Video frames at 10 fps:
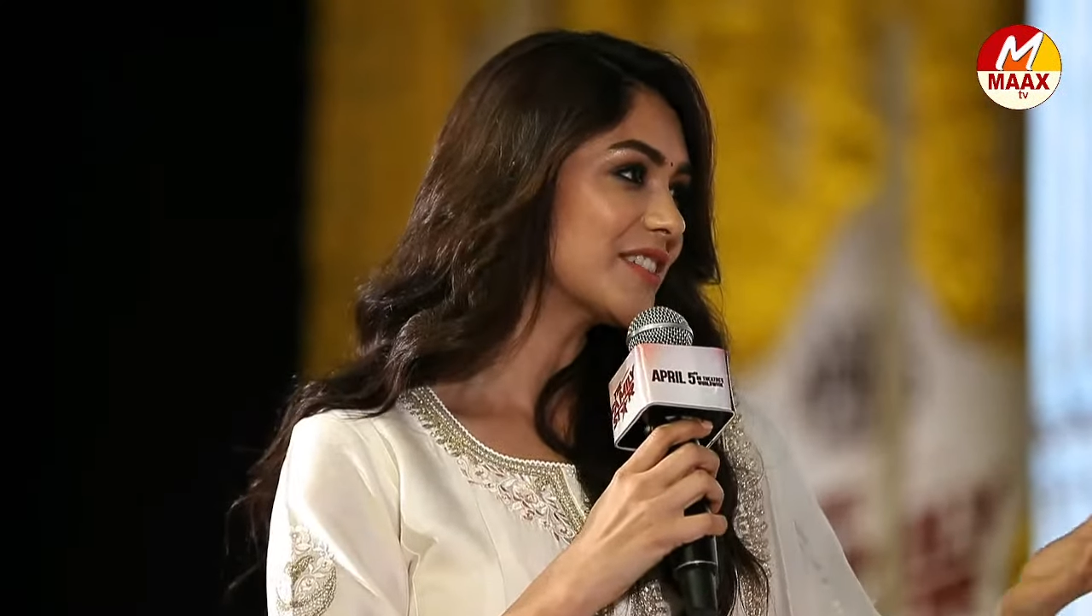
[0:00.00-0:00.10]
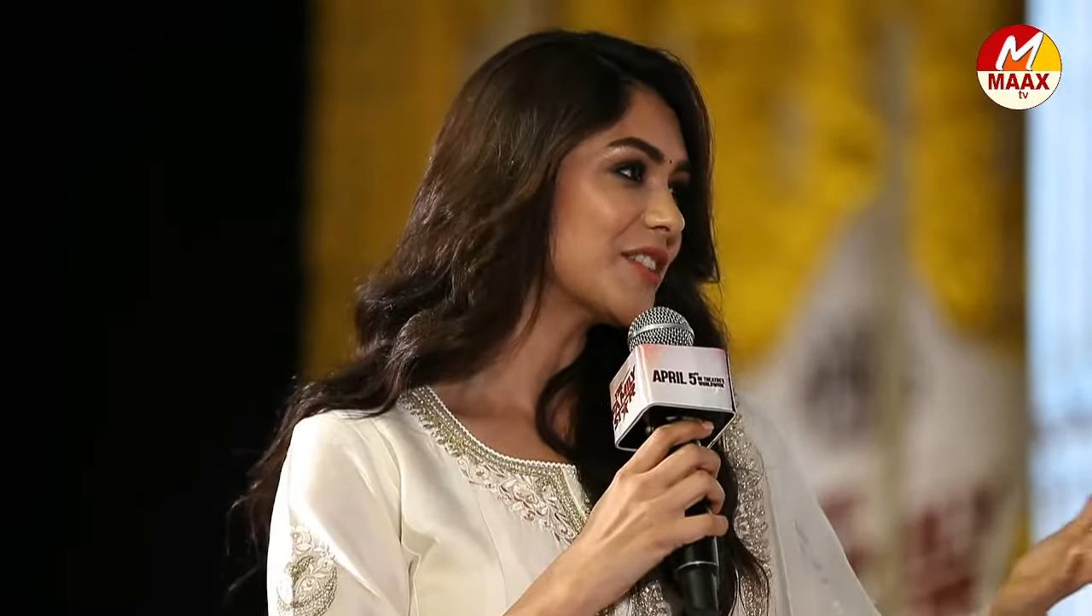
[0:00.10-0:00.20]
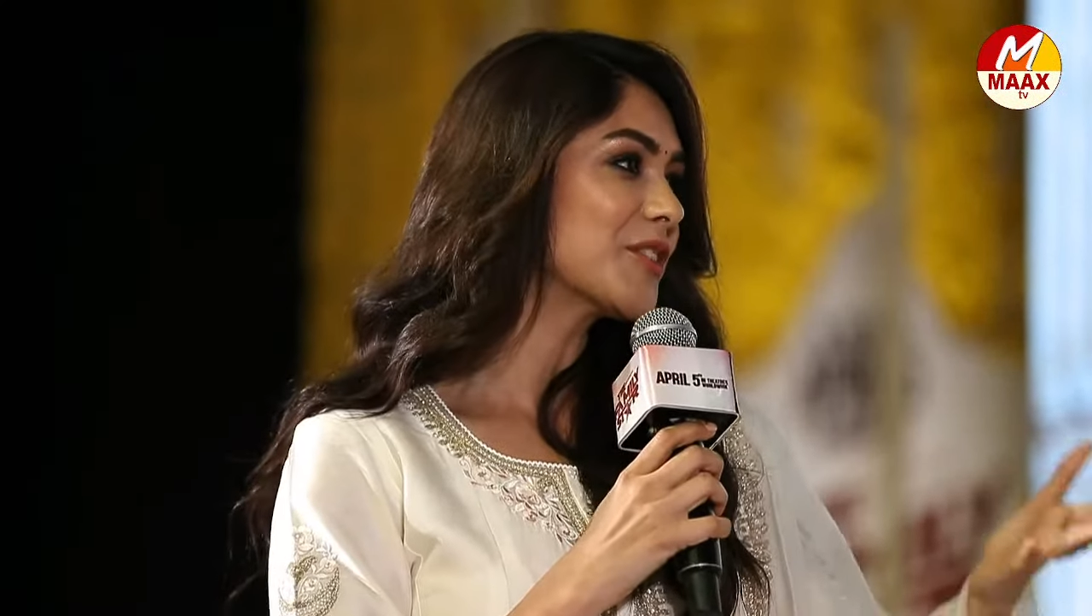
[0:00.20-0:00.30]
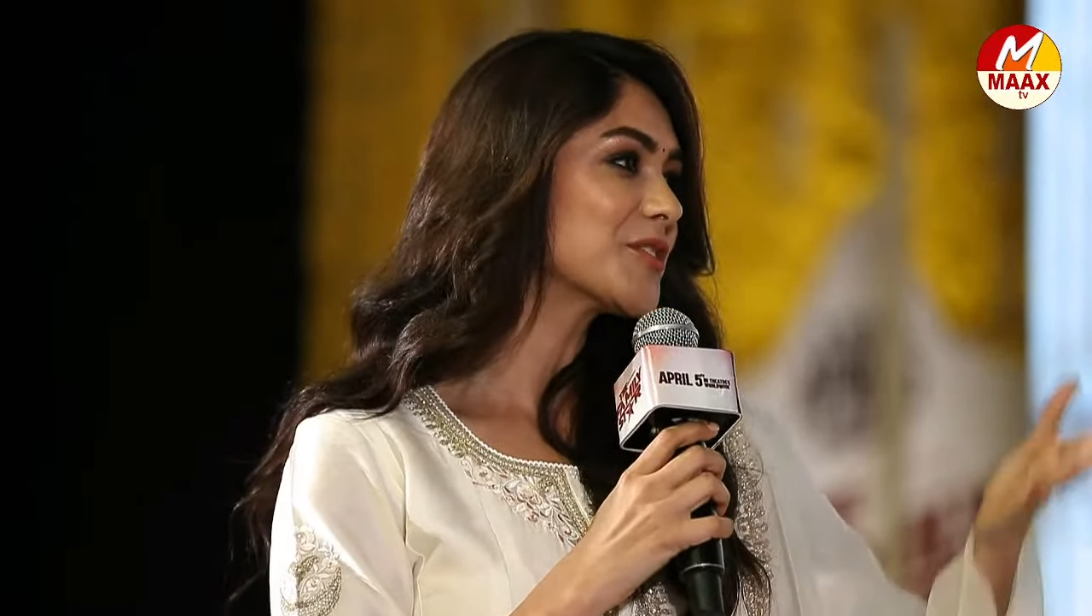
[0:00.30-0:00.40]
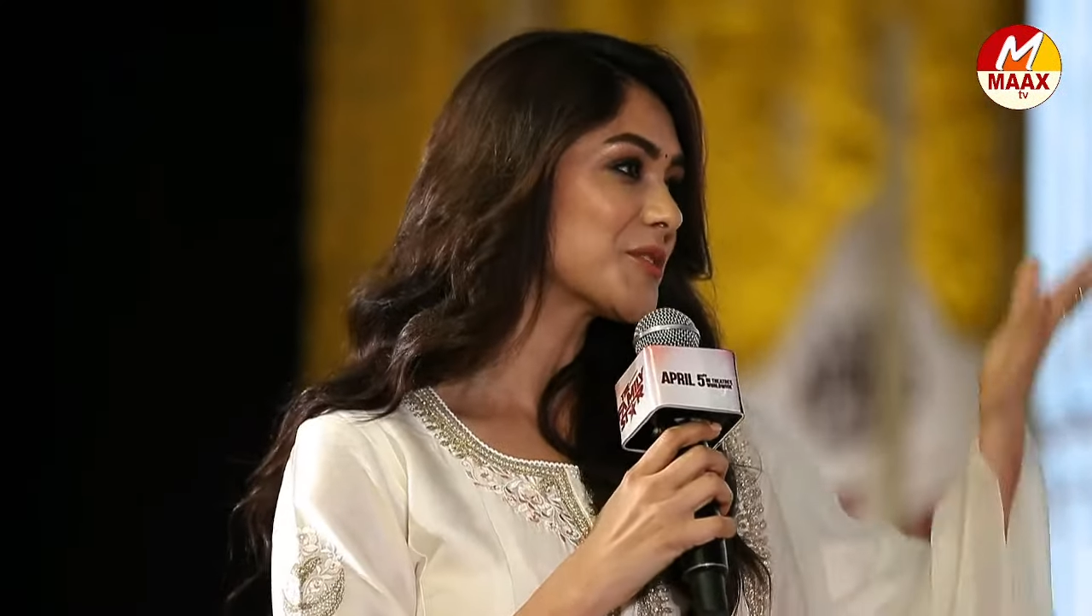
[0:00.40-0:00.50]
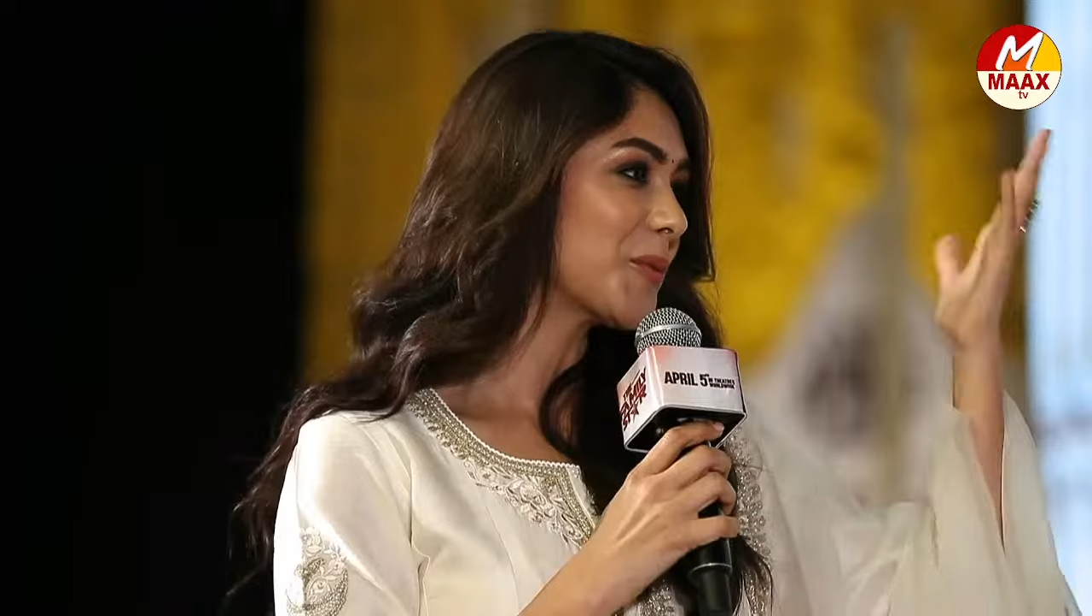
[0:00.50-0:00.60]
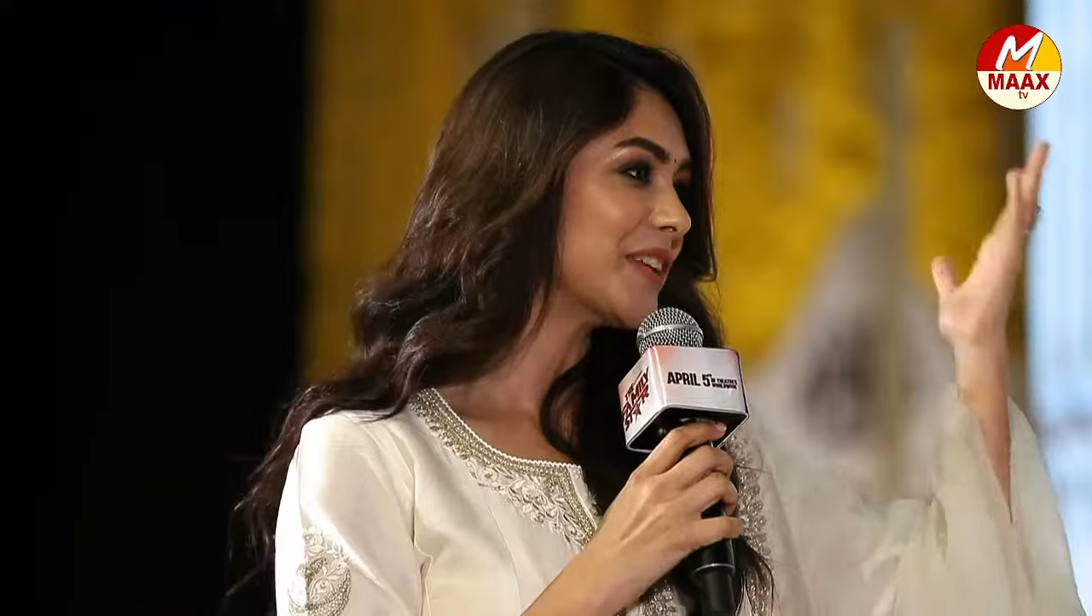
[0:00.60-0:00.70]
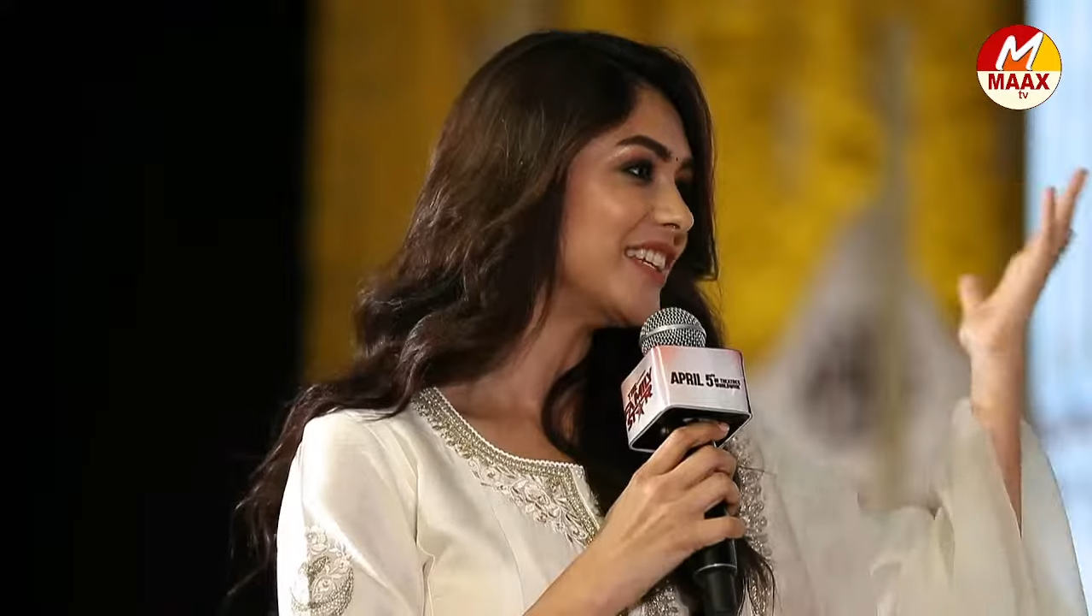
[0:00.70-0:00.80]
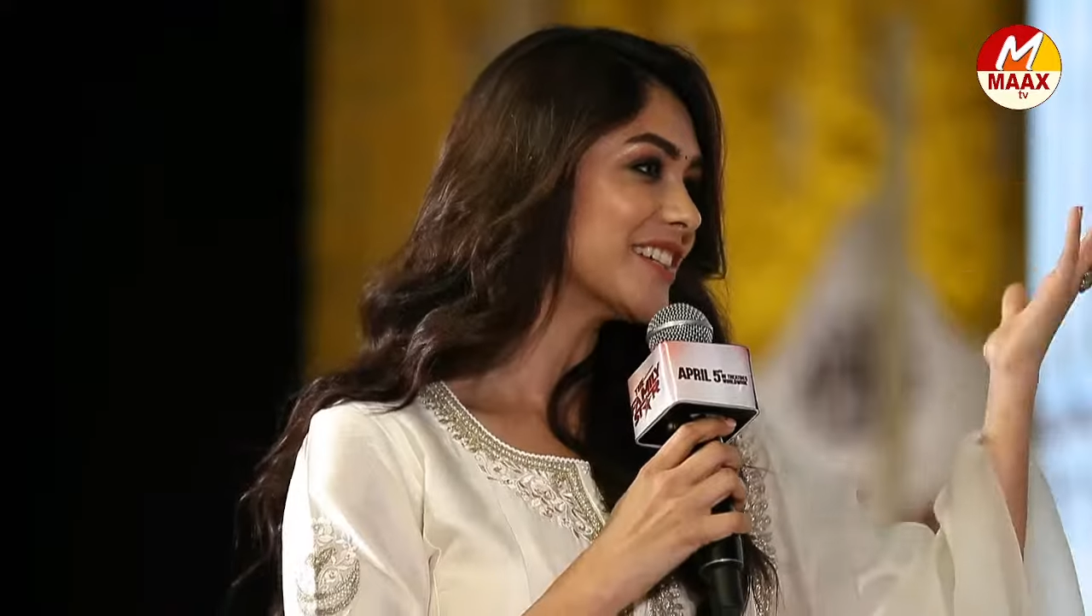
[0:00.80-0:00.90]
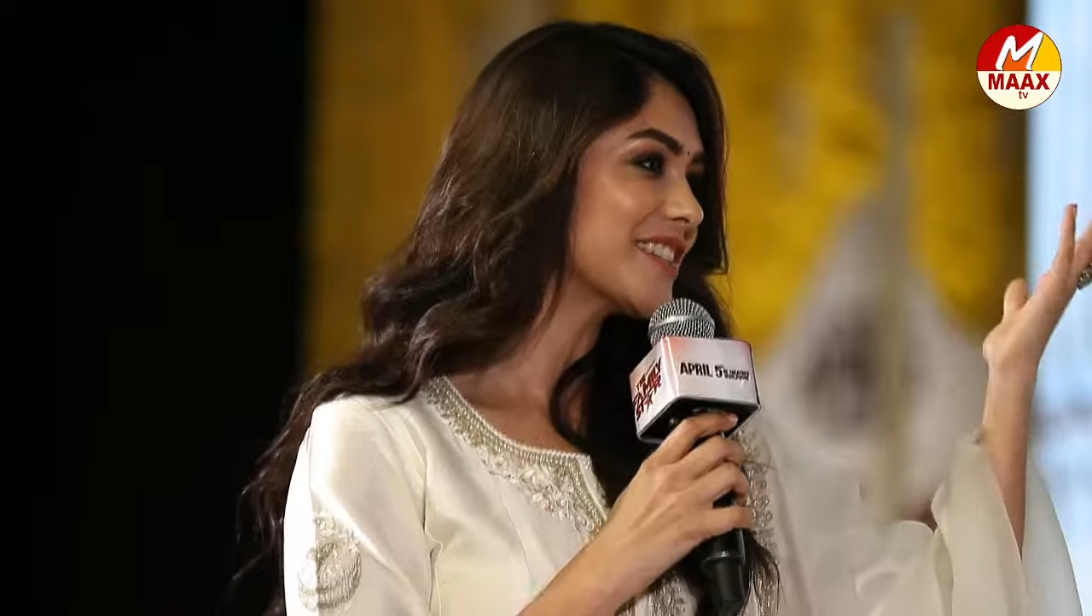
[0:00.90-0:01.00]
you know, so
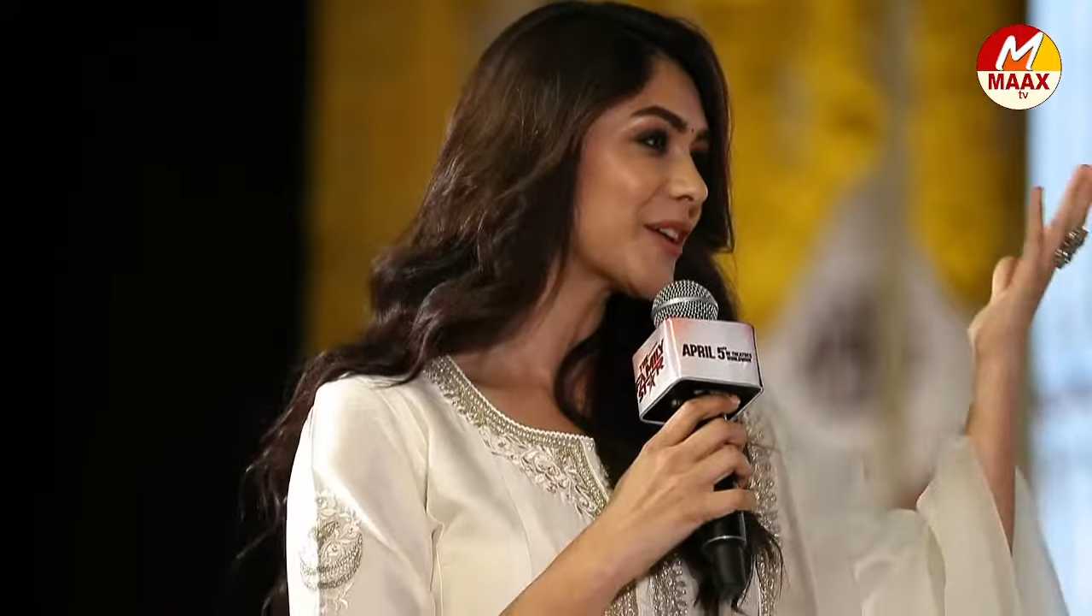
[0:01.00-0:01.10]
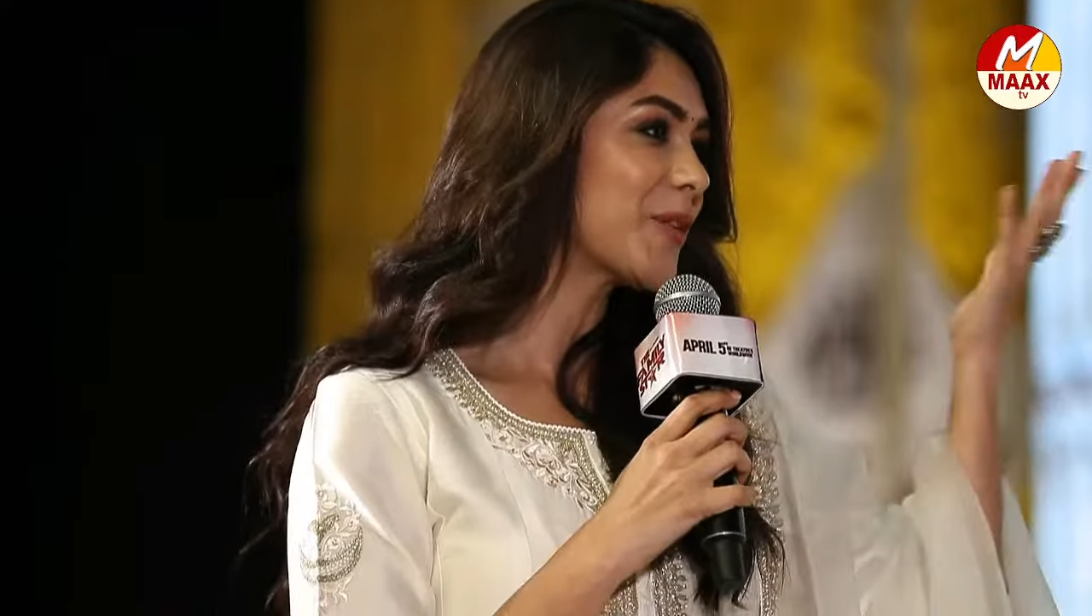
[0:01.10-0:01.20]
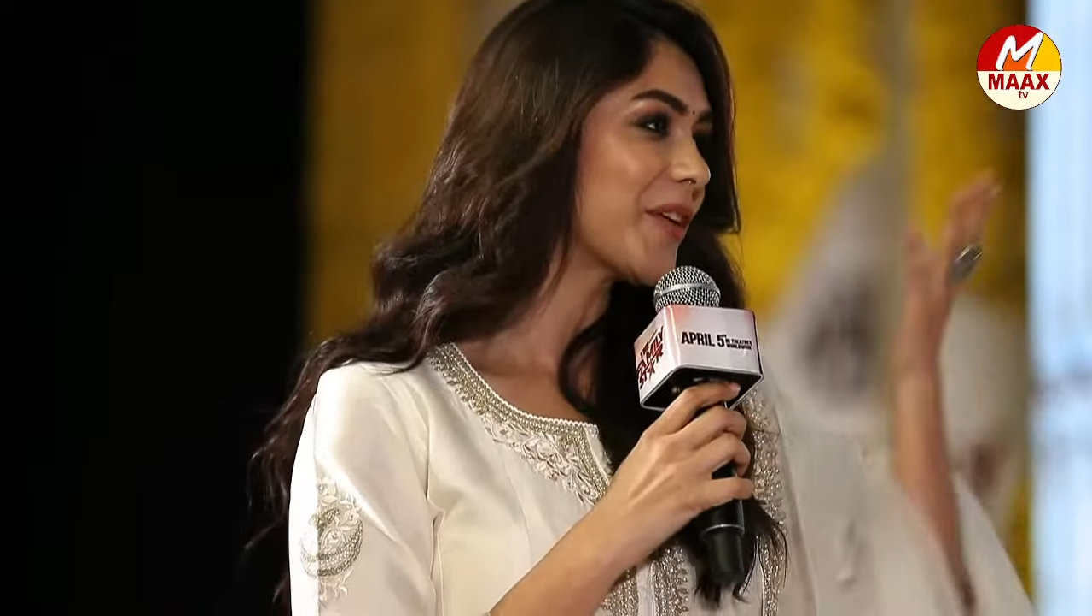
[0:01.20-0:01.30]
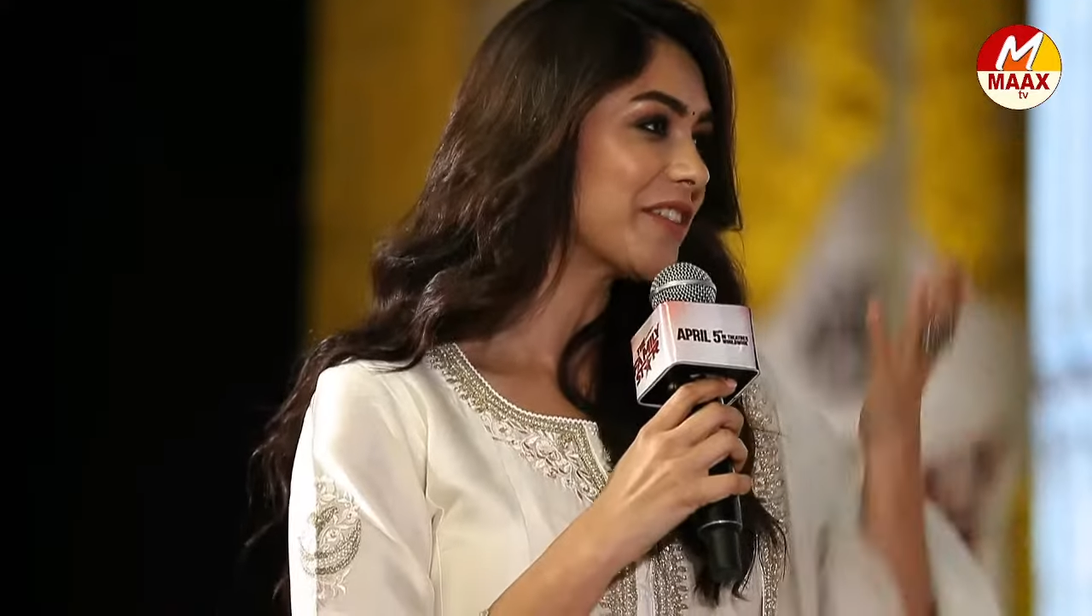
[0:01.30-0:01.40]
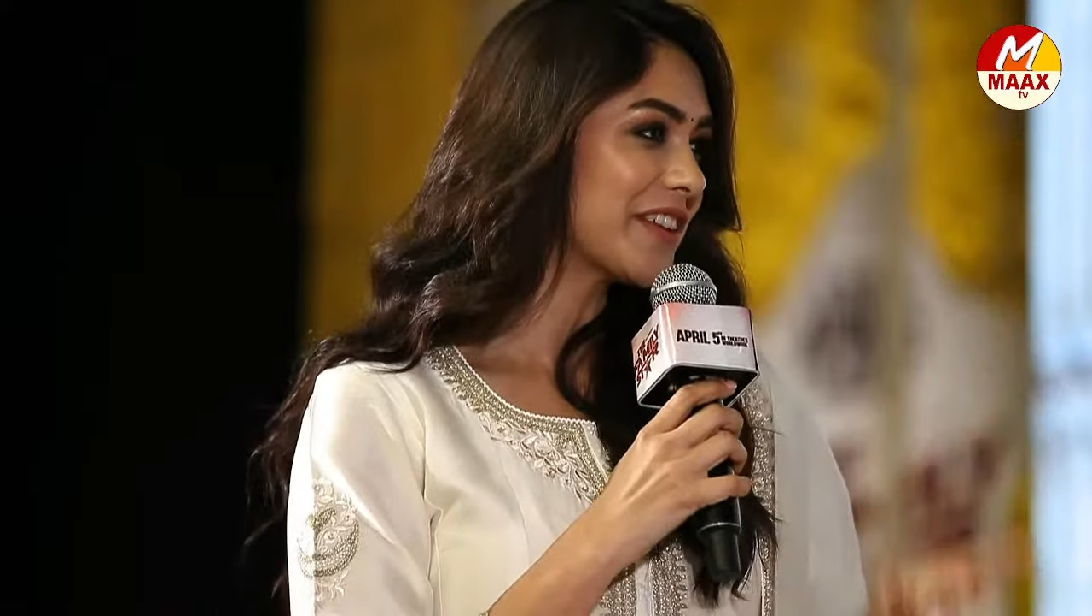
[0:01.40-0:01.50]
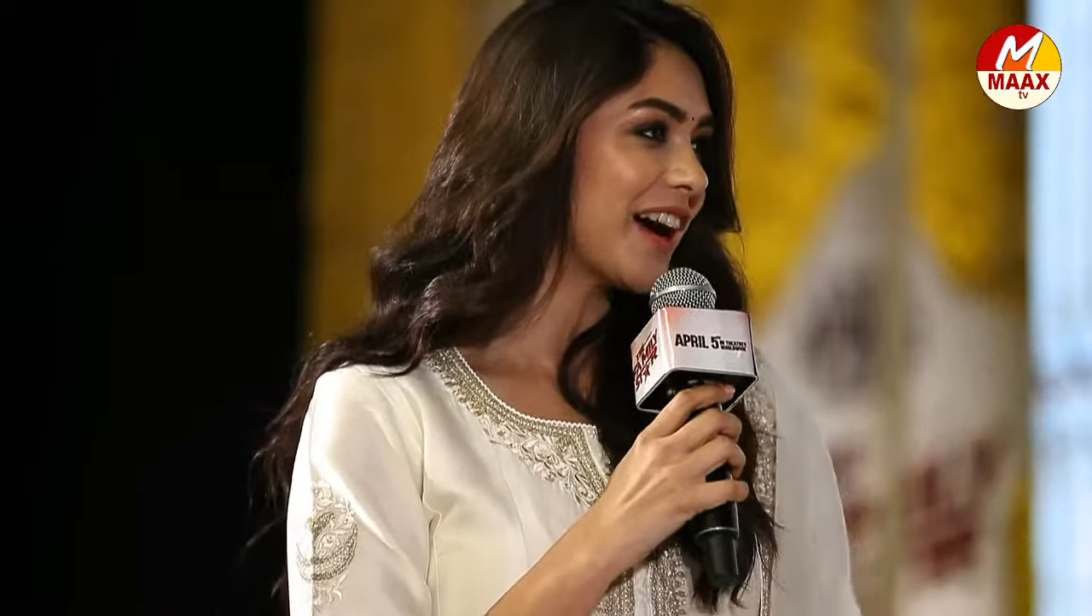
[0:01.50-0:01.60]
many years ago and